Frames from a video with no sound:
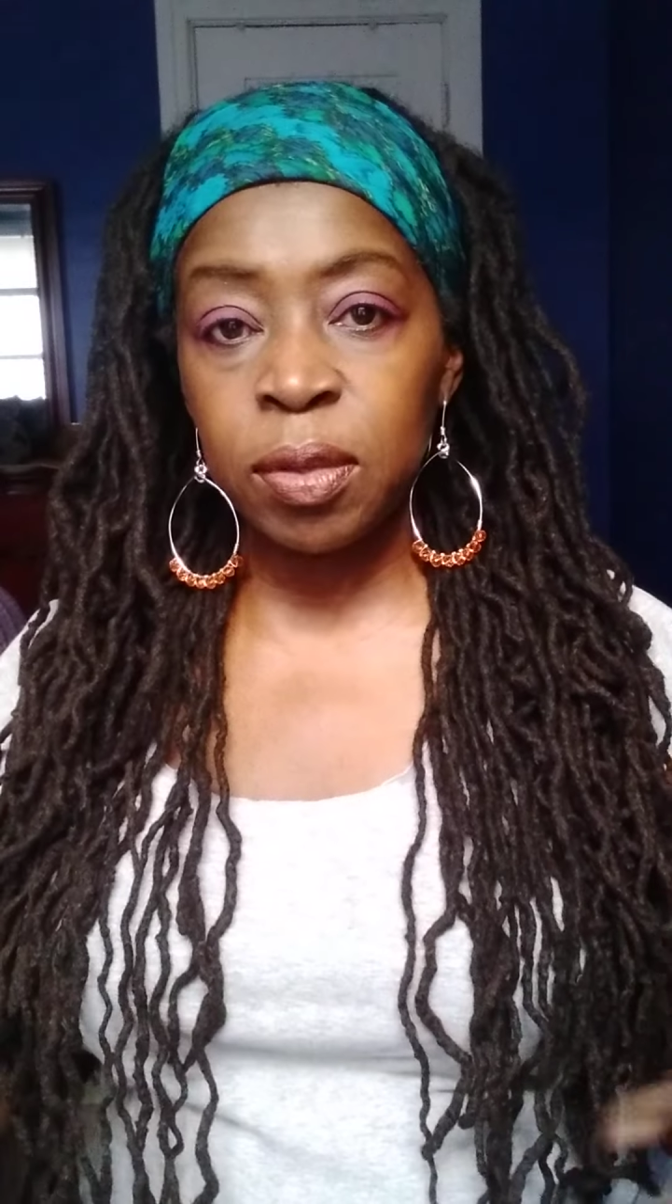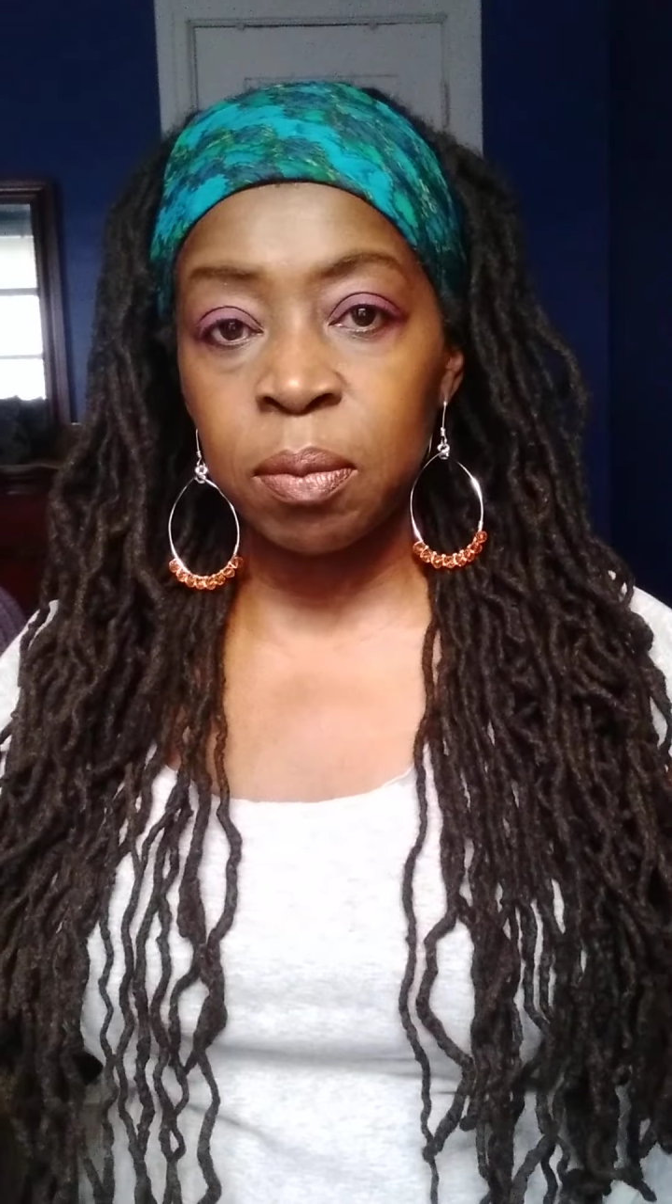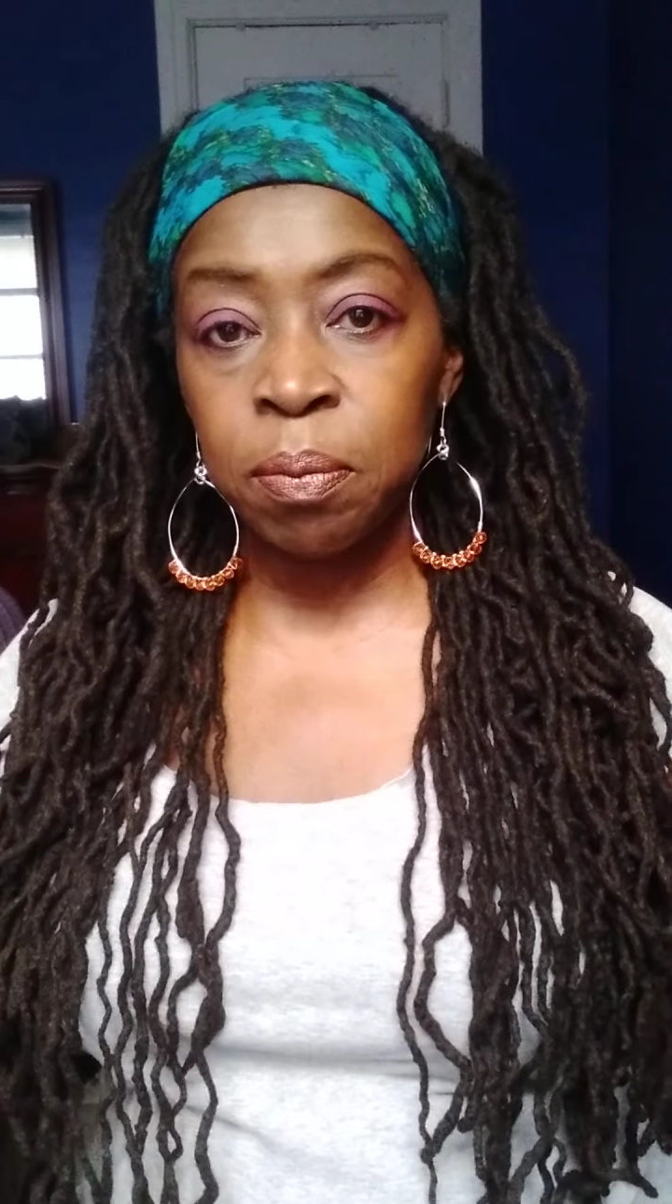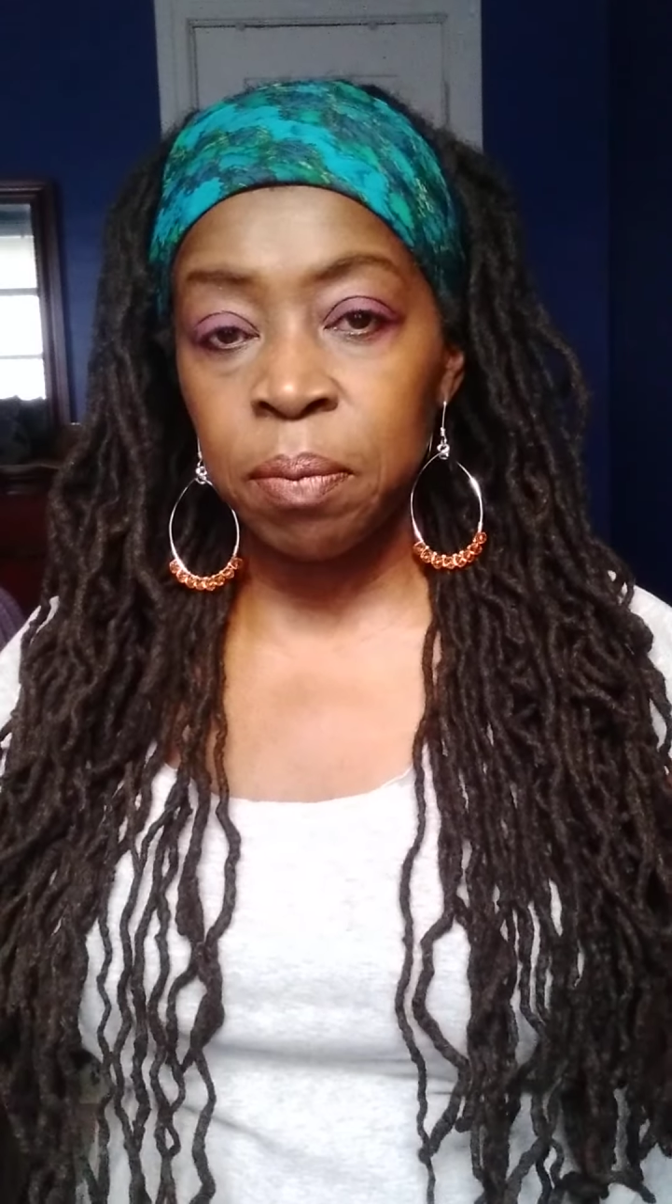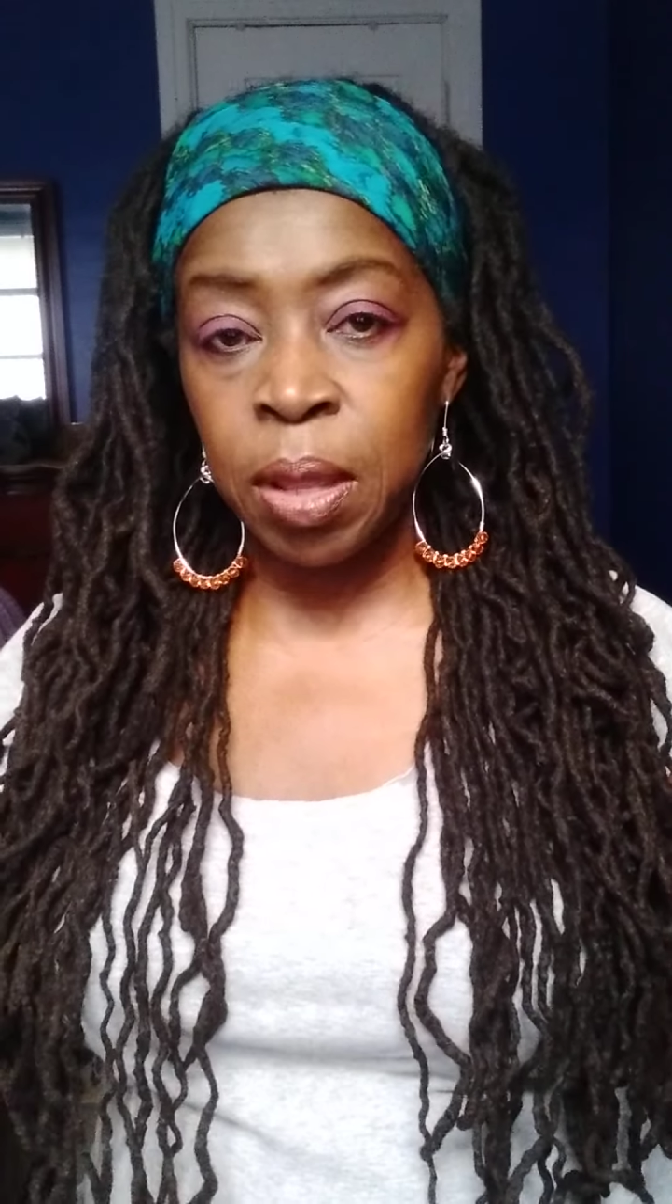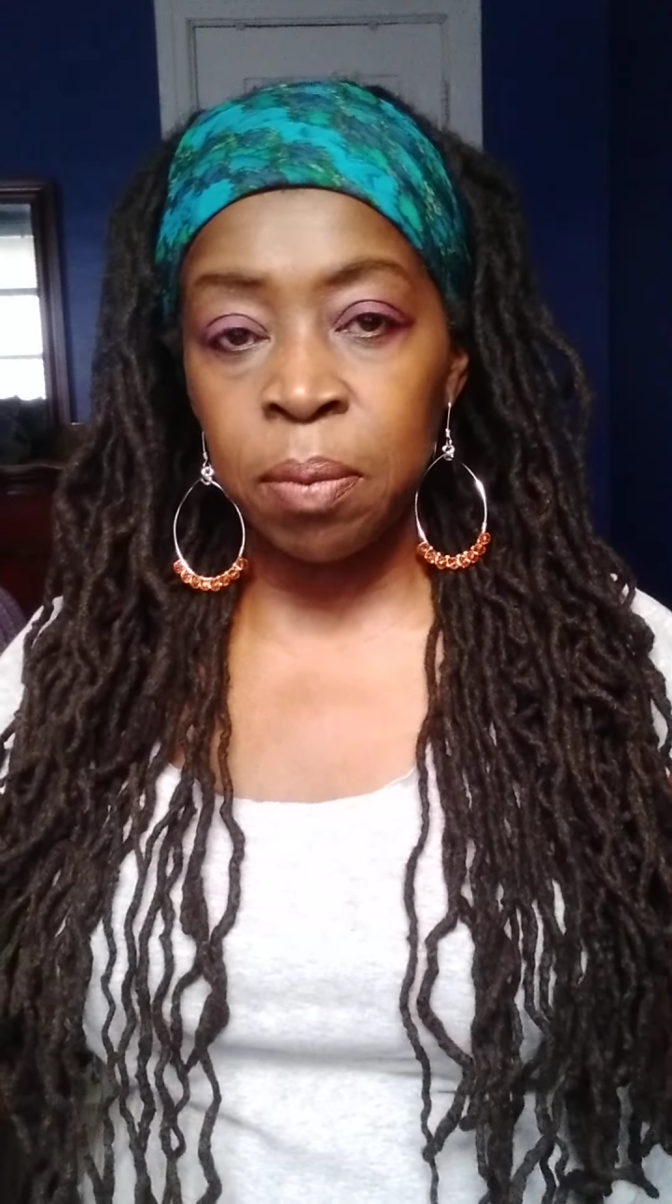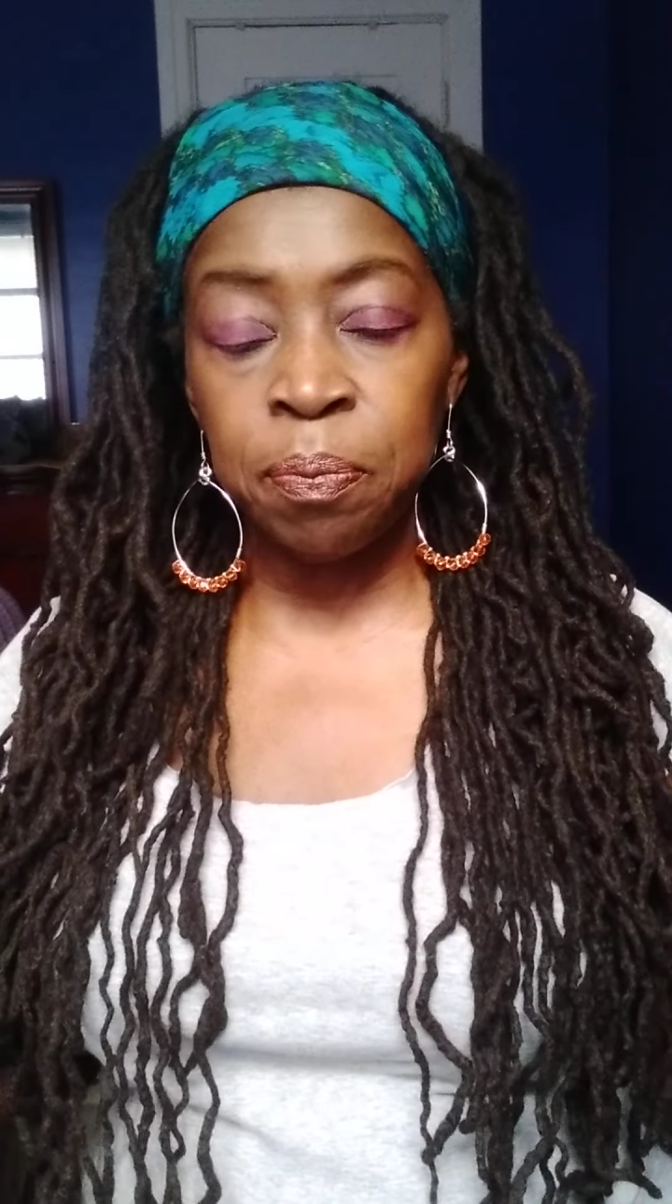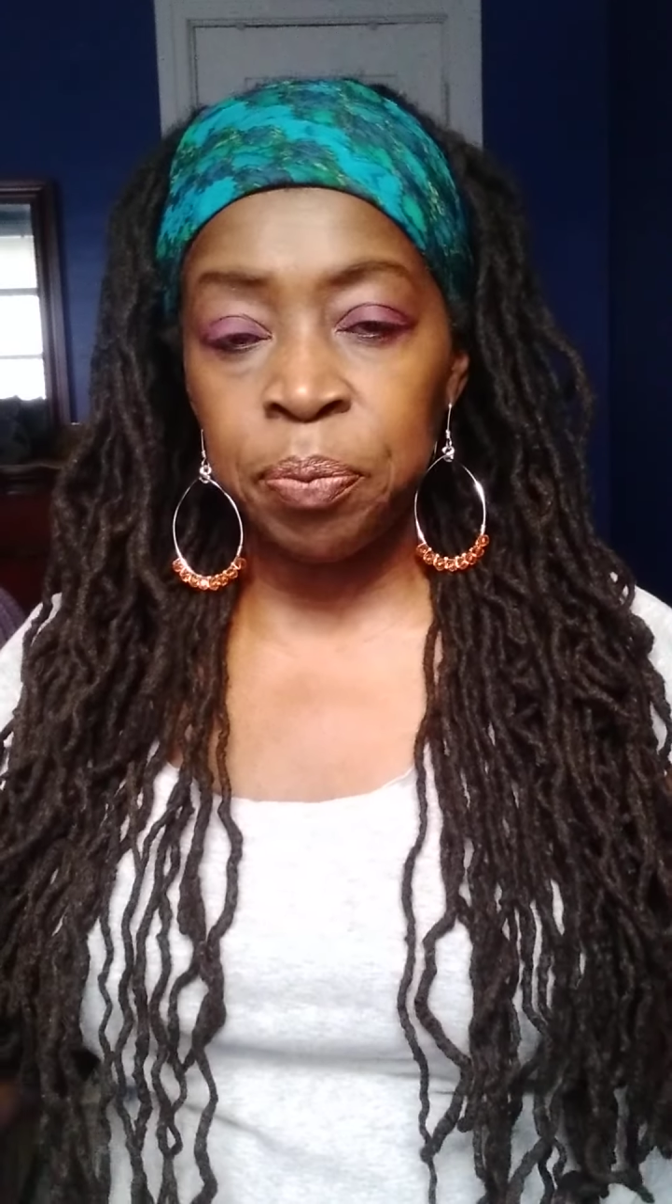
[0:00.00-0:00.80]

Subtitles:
and